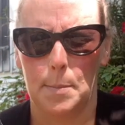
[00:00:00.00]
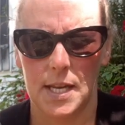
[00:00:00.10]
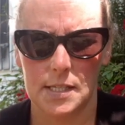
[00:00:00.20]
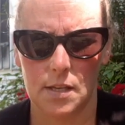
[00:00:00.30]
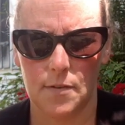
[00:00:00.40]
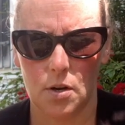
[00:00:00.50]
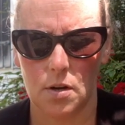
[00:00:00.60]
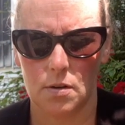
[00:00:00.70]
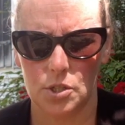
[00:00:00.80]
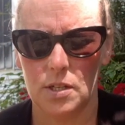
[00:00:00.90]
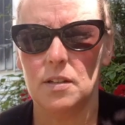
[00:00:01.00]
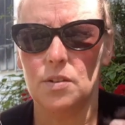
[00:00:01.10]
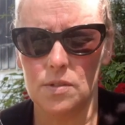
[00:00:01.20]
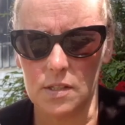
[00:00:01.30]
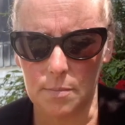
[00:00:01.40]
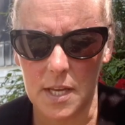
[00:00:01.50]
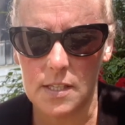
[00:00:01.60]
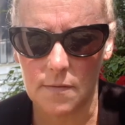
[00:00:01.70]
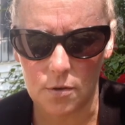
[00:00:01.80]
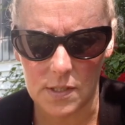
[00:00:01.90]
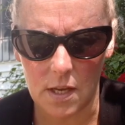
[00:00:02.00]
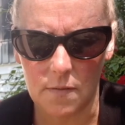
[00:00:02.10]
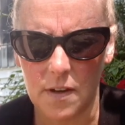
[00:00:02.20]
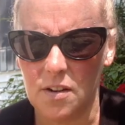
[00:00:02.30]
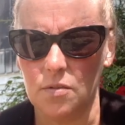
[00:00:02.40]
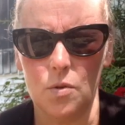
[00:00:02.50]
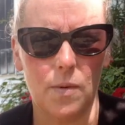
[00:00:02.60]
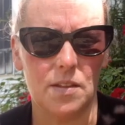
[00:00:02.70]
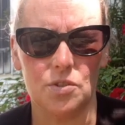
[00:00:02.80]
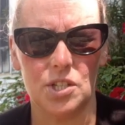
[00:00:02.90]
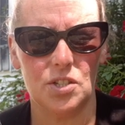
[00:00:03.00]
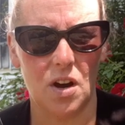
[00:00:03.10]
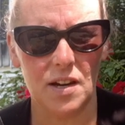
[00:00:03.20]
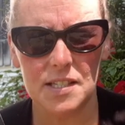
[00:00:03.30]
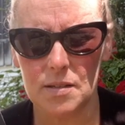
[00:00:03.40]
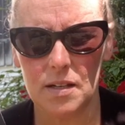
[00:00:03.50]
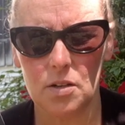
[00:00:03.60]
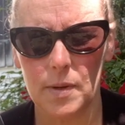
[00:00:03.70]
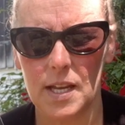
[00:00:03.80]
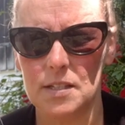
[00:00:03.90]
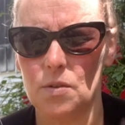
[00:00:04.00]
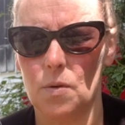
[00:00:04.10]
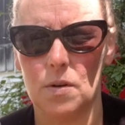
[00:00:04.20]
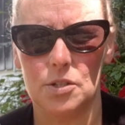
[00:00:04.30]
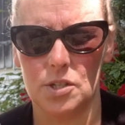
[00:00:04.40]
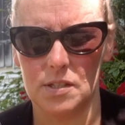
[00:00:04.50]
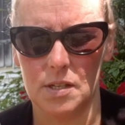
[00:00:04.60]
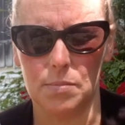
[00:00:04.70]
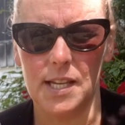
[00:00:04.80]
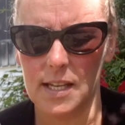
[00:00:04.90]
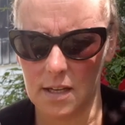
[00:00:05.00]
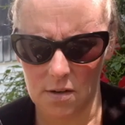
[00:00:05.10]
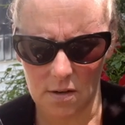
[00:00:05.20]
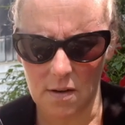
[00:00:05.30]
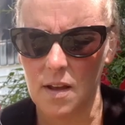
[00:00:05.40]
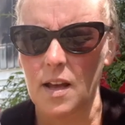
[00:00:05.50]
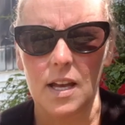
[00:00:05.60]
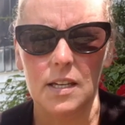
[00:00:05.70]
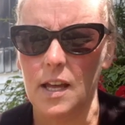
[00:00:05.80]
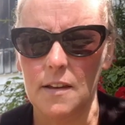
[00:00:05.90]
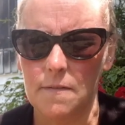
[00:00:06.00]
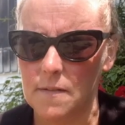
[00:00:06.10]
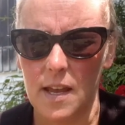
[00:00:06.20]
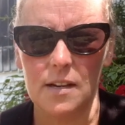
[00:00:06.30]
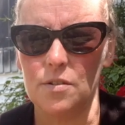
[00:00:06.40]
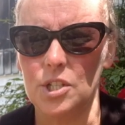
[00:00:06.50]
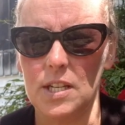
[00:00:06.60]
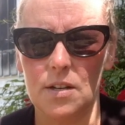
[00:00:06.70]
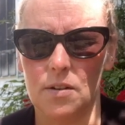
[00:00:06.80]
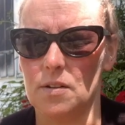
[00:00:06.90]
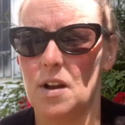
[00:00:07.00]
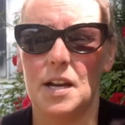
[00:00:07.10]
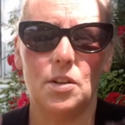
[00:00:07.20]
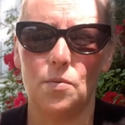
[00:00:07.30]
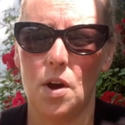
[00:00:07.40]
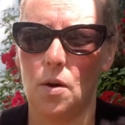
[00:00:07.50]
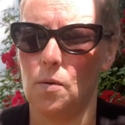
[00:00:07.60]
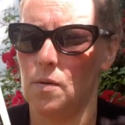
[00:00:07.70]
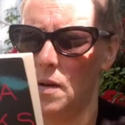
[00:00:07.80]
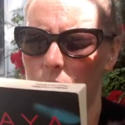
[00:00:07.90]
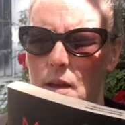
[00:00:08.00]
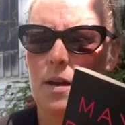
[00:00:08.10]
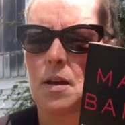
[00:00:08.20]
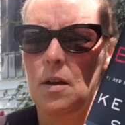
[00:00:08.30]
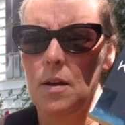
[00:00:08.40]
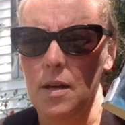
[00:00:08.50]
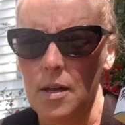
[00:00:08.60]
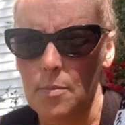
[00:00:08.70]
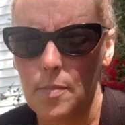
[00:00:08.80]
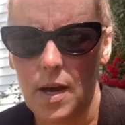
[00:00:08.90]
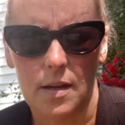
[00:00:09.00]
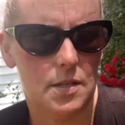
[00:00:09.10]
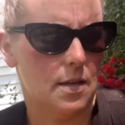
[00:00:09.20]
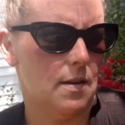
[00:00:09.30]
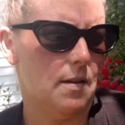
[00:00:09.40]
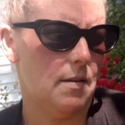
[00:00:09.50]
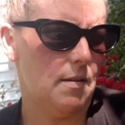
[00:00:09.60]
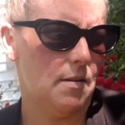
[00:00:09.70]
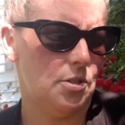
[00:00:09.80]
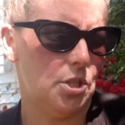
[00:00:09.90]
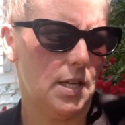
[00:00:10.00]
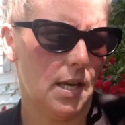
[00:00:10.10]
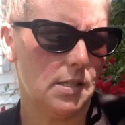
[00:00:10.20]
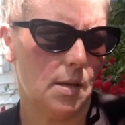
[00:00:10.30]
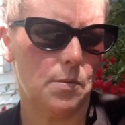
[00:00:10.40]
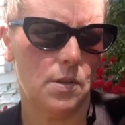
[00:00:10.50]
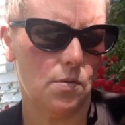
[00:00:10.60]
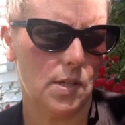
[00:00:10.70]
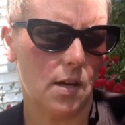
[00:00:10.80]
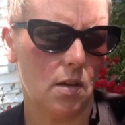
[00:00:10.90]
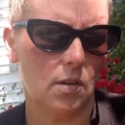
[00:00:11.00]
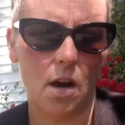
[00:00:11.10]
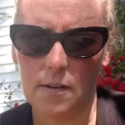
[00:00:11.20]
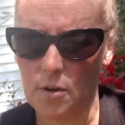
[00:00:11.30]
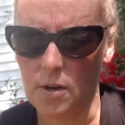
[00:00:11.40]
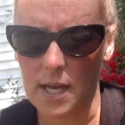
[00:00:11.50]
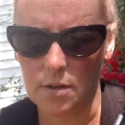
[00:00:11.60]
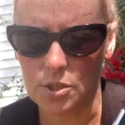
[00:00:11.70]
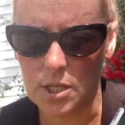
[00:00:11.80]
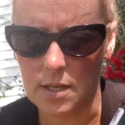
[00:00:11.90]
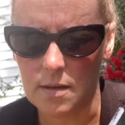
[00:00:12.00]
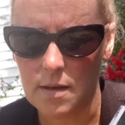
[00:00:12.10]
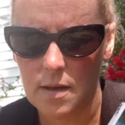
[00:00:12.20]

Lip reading: she loses a piece of herself. I don't know whether she dies a little bit or she's depleting her life energy, or I don't know. But she ends up using a lot of her energy